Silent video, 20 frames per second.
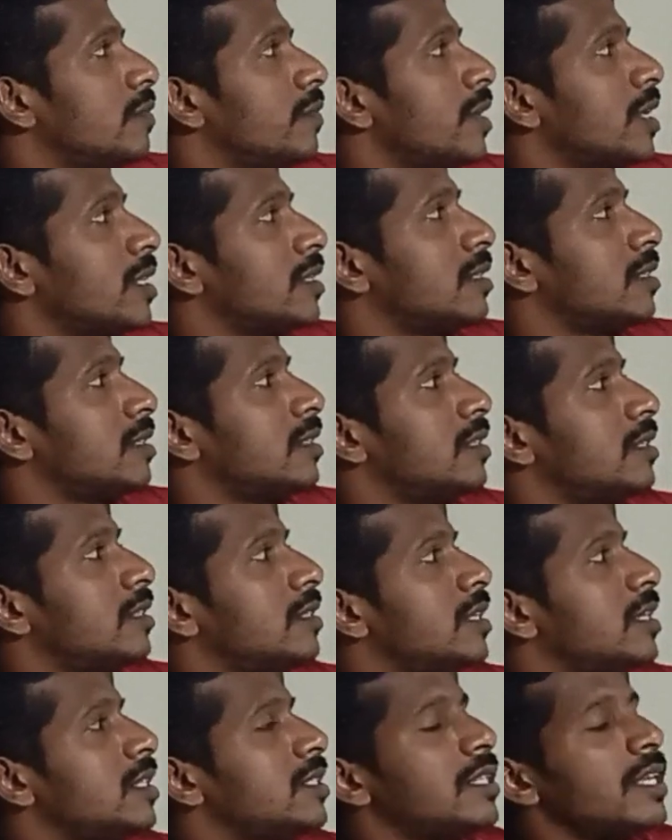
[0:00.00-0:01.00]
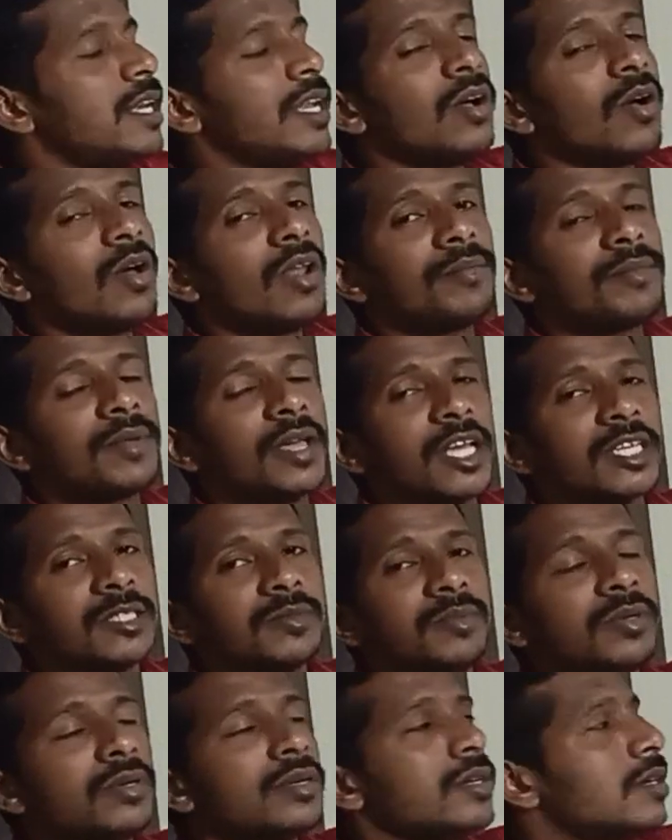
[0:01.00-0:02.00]
For this 3-column
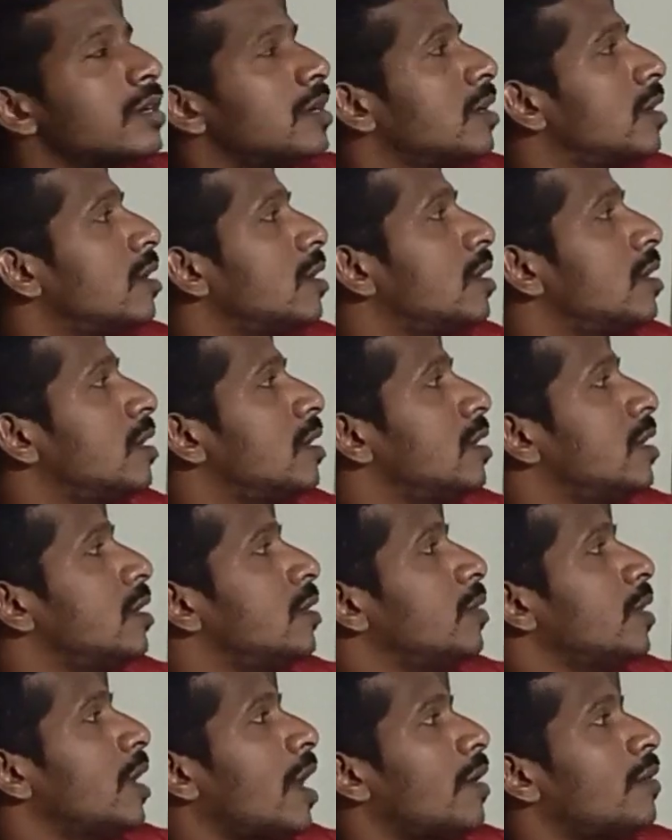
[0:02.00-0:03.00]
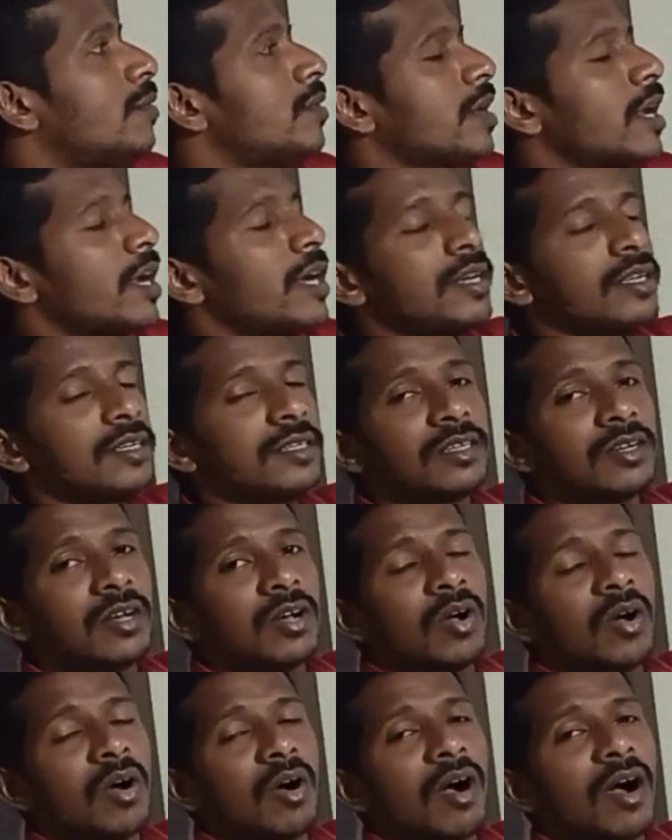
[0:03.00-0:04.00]
cash book, you have to write
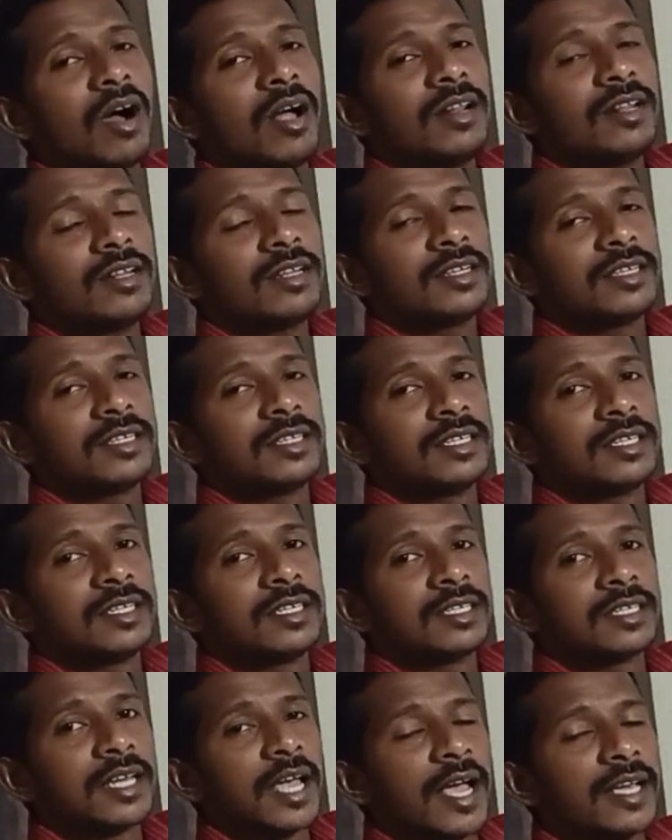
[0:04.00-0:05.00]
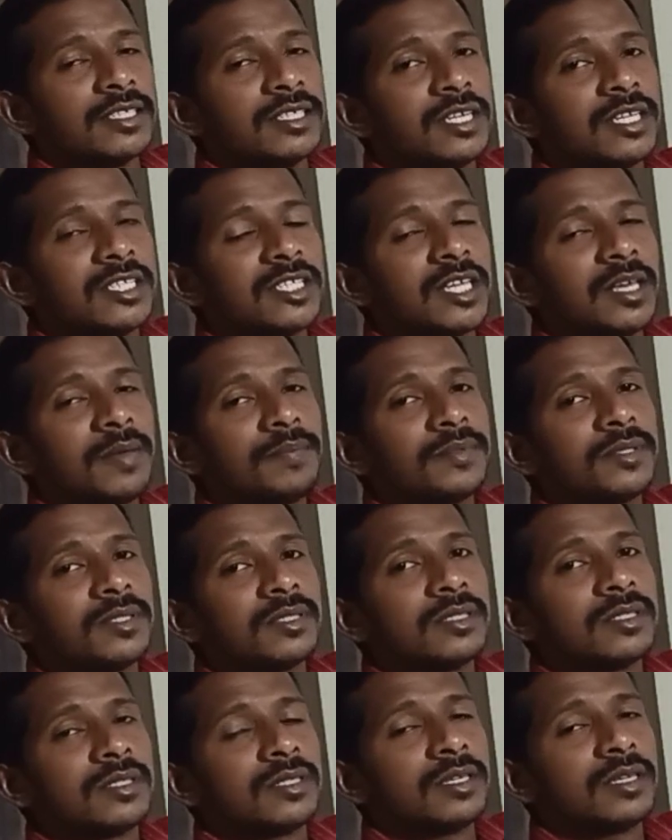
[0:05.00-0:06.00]
all cash
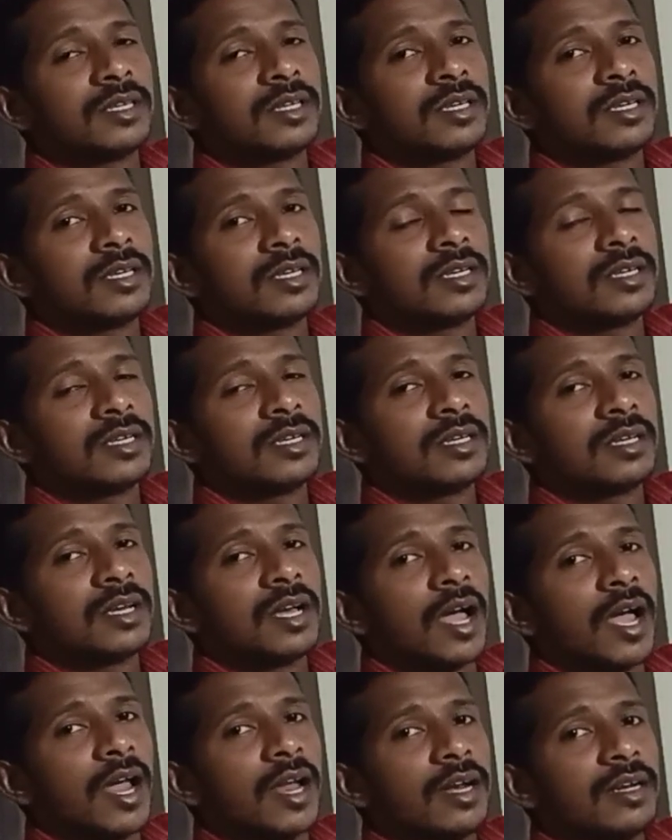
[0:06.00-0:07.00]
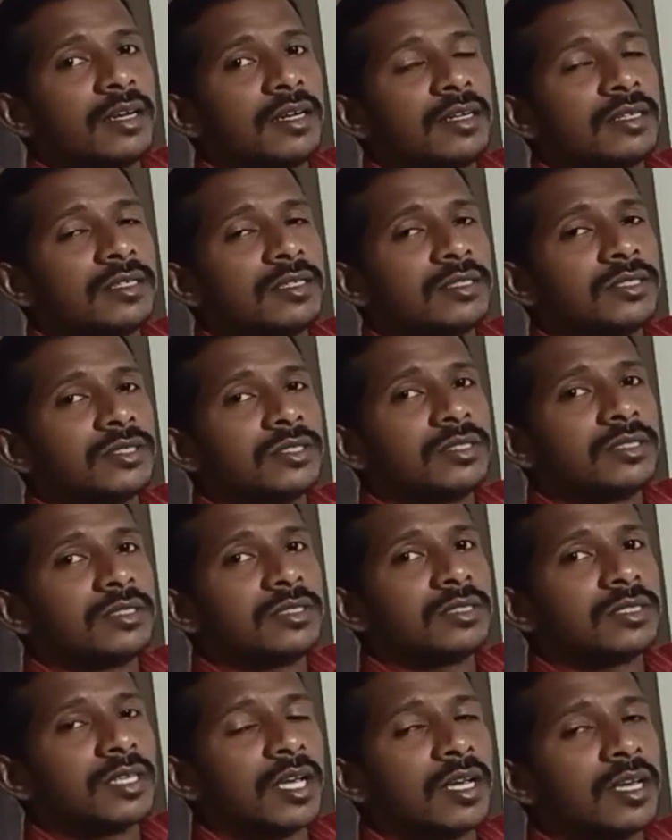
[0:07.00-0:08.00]
receipts and
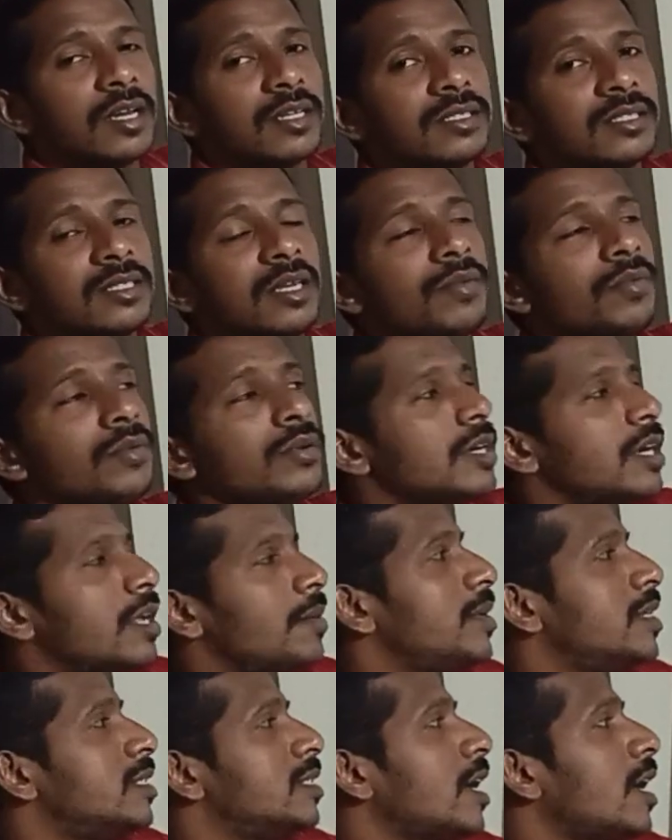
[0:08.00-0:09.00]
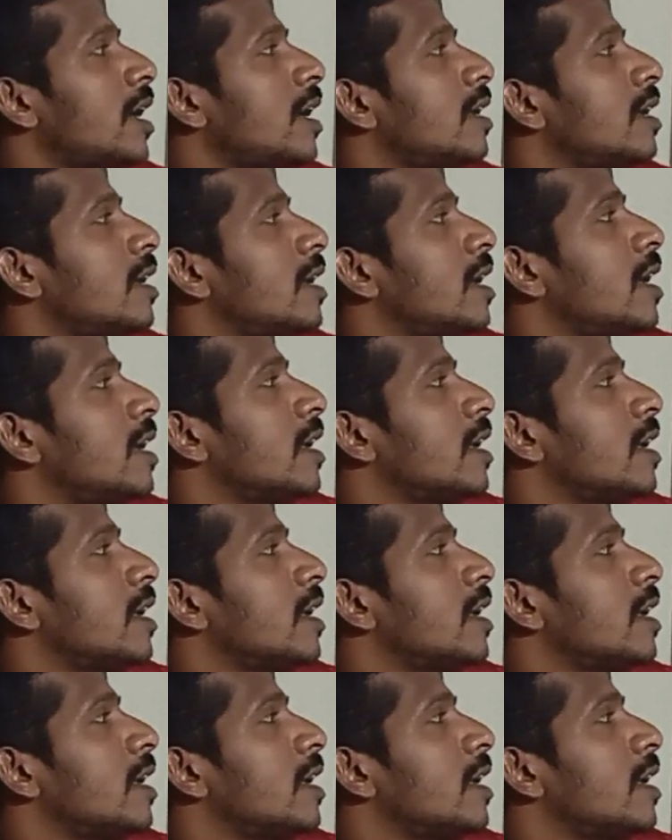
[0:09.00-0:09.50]
check received, debit side,